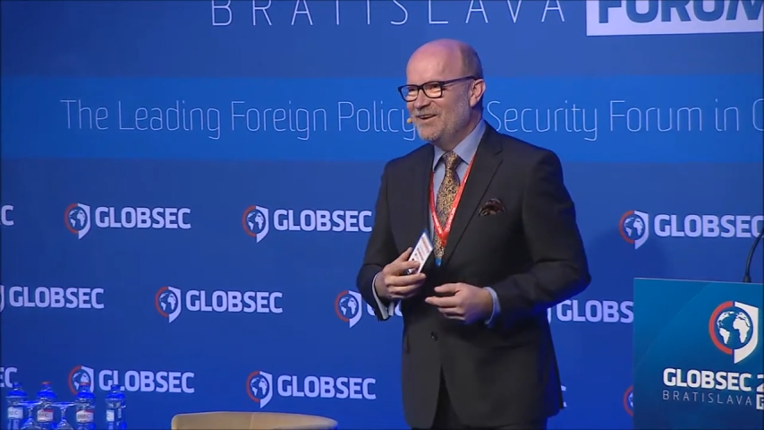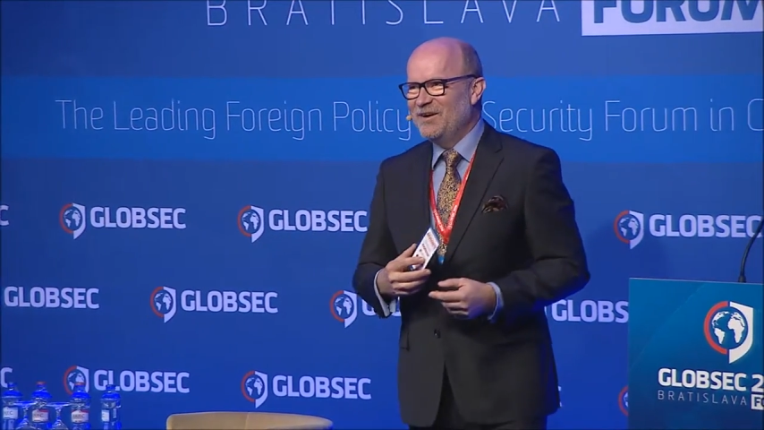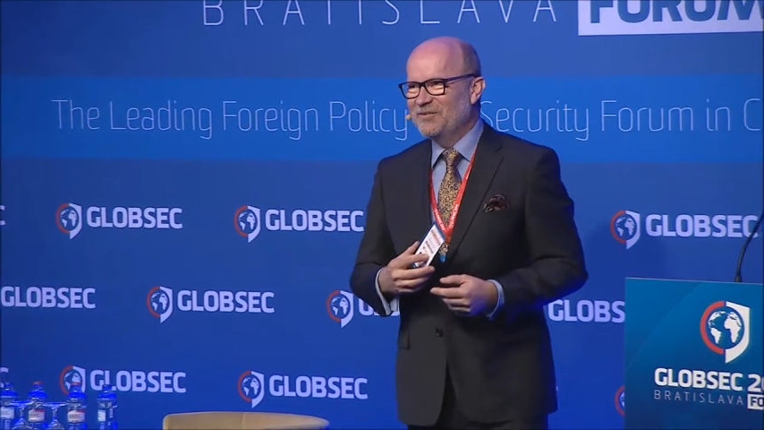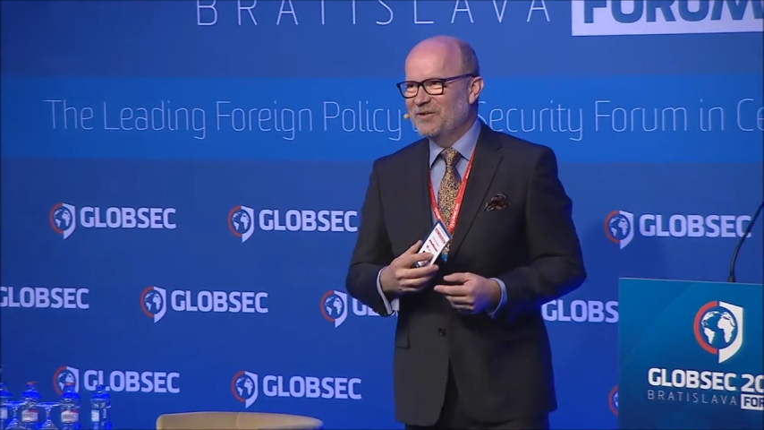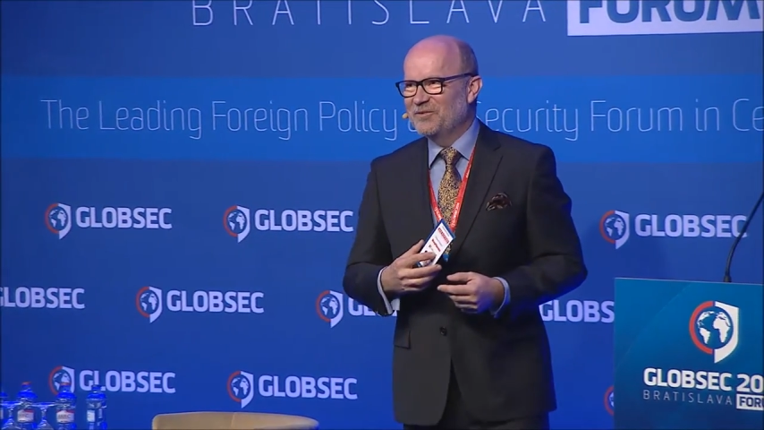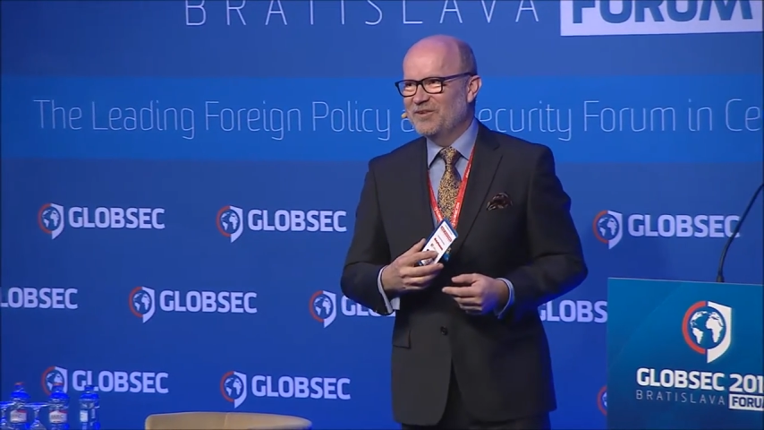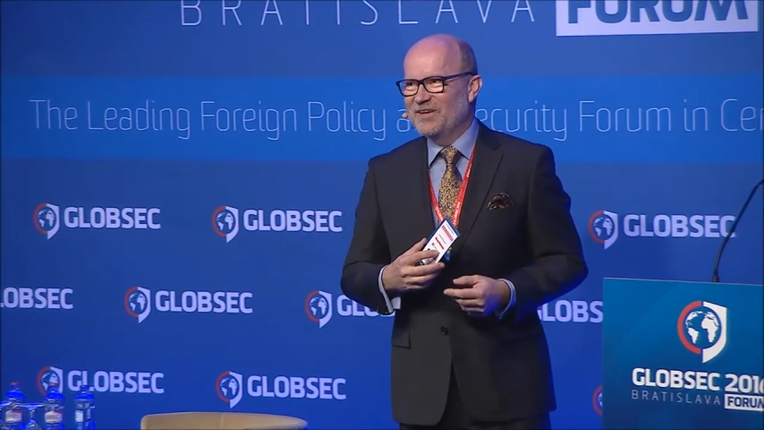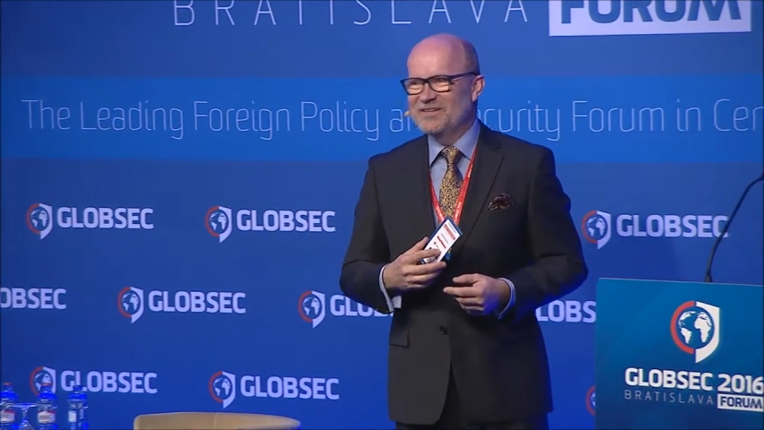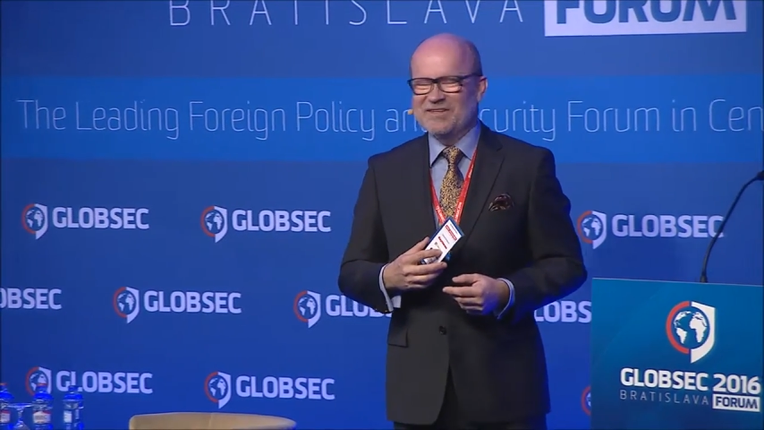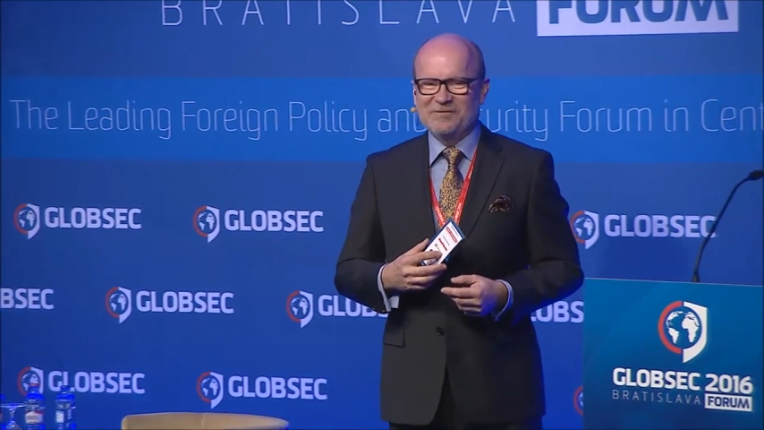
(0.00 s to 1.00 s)
of those
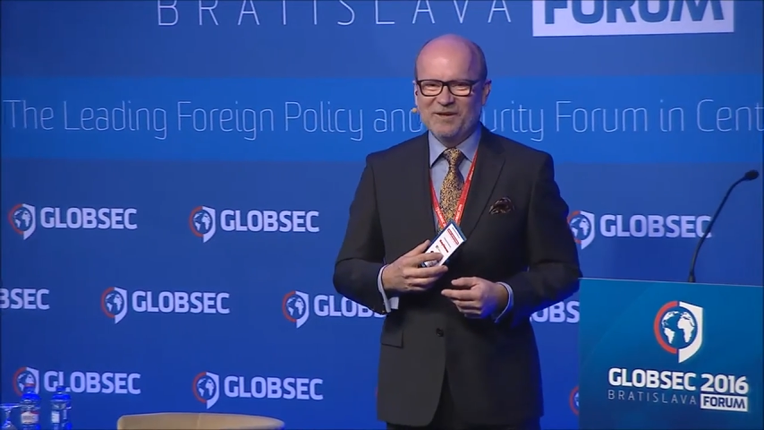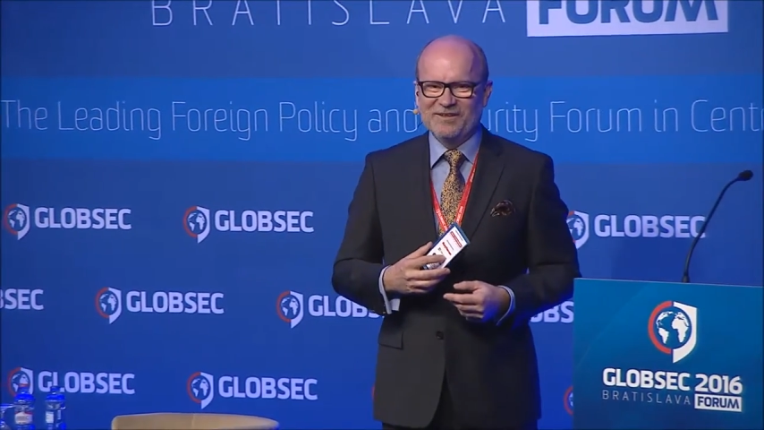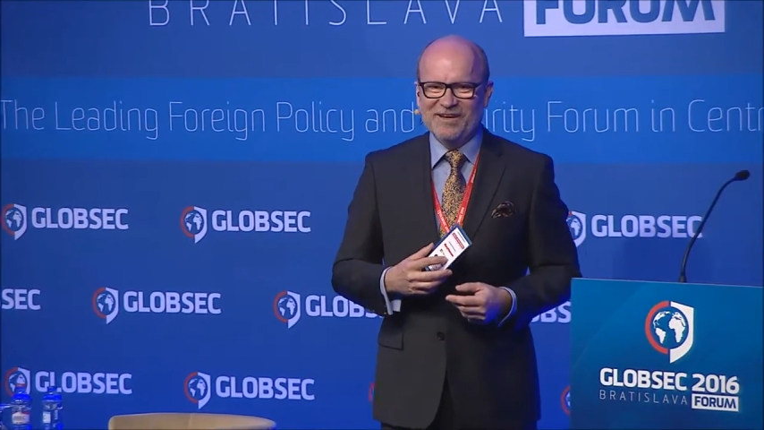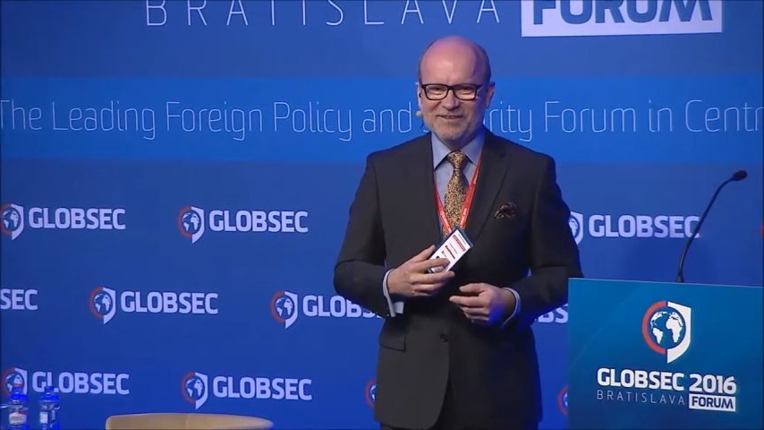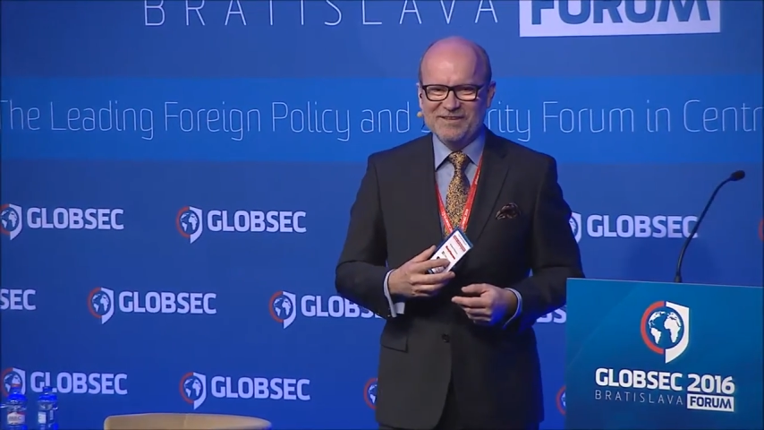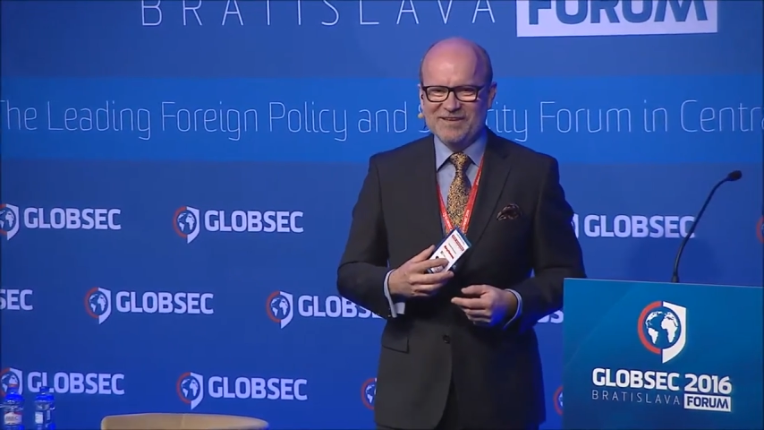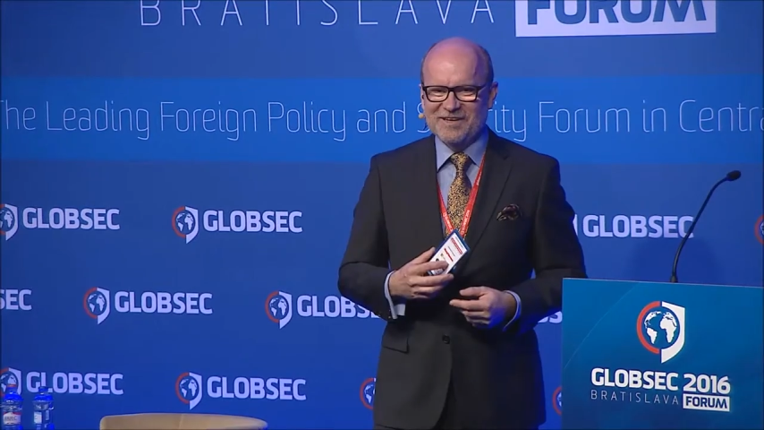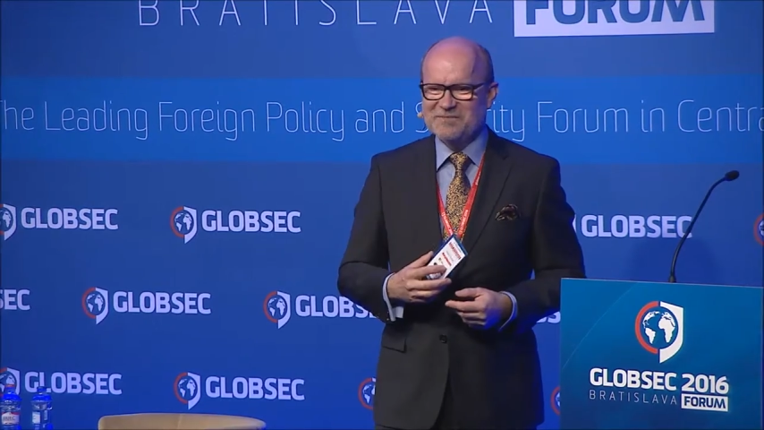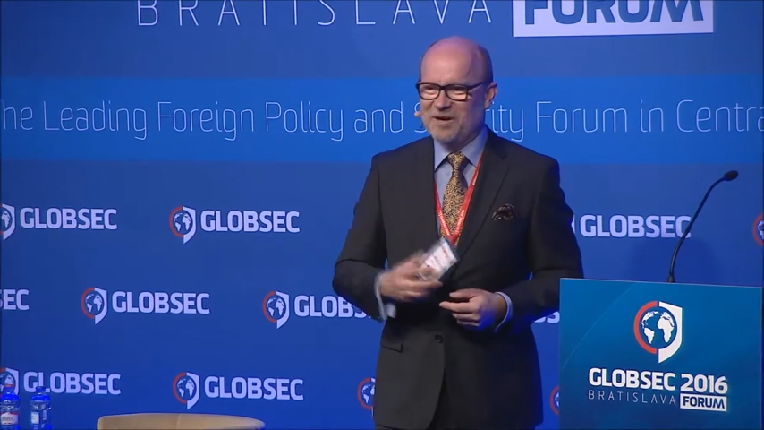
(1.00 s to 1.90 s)
things in 100 years,